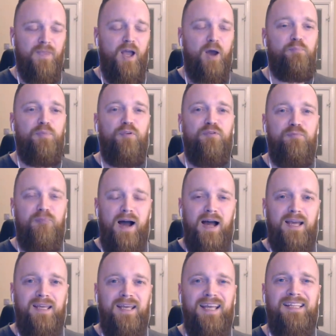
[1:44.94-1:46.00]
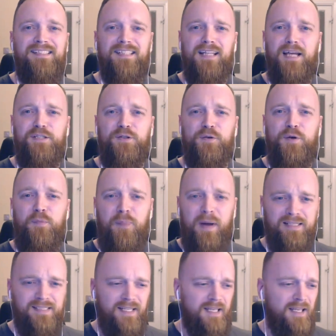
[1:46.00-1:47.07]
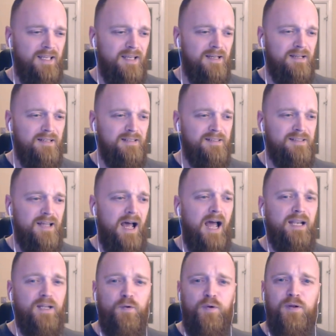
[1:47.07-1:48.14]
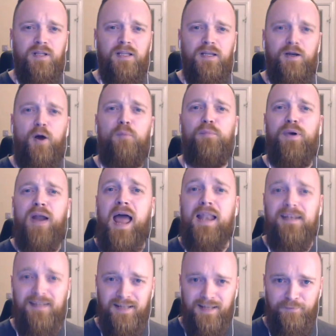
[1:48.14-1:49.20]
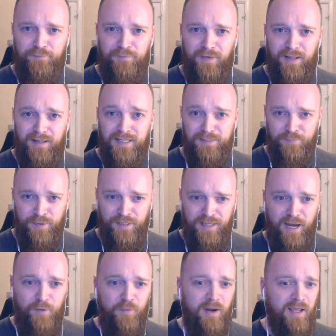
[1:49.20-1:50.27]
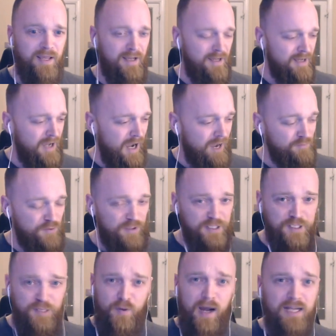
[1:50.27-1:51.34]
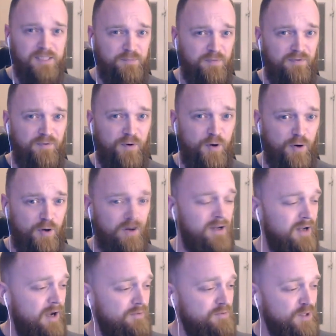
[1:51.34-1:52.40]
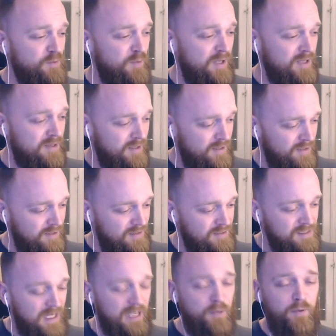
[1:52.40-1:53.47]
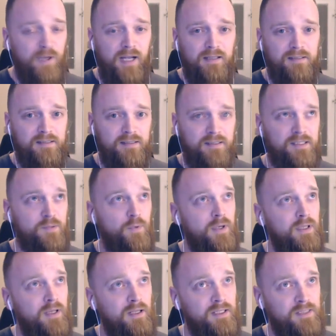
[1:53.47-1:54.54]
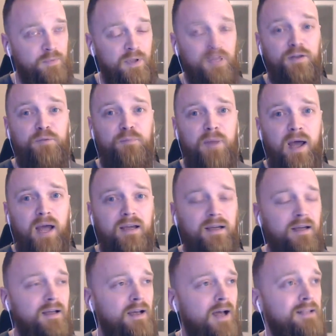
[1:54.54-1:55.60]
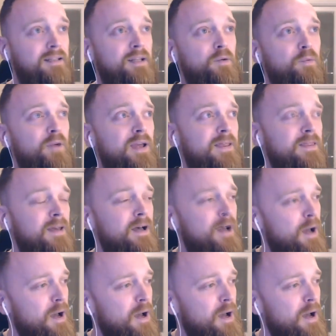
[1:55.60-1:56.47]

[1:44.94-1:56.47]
above my intellectual capacity to adequately comprehend it. Let's put it that way. I've done it twice before. I've done it with psychoanalysis with Elizabeth Lunbeck. I did it with